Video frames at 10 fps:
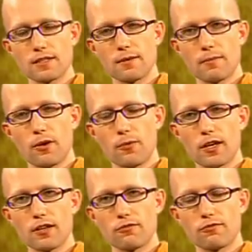that somehow
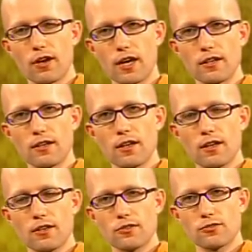we can find
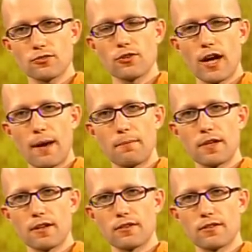true
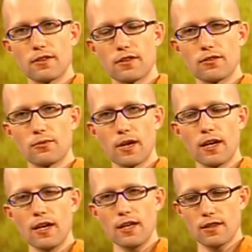happiness in this
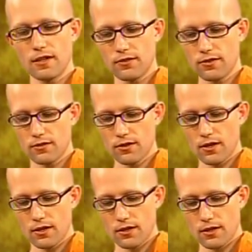way. This is
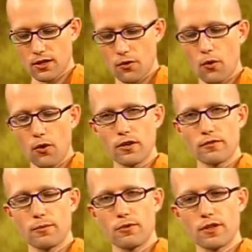the core
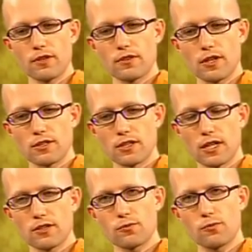of the Buddha's
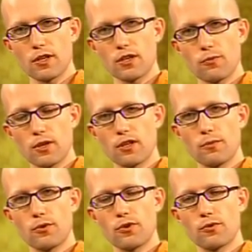teaching. It's really what
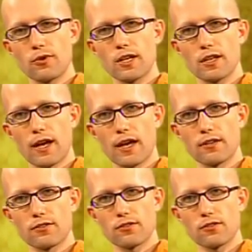the Buddha
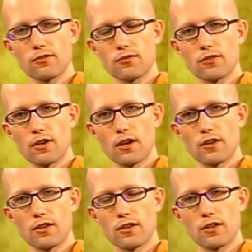realized
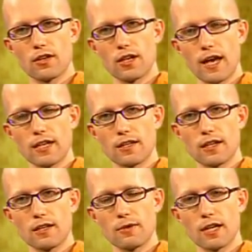on the, the night
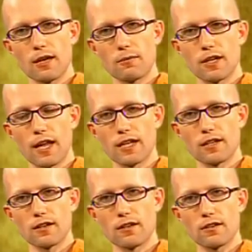that he became
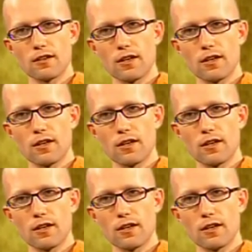enlightened,